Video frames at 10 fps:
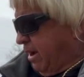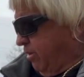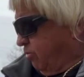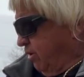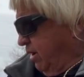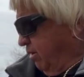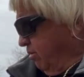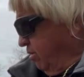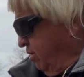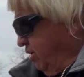I had three
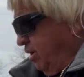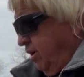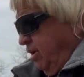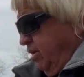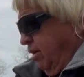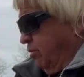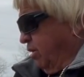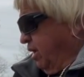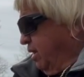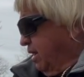deer that were
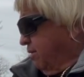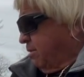eating out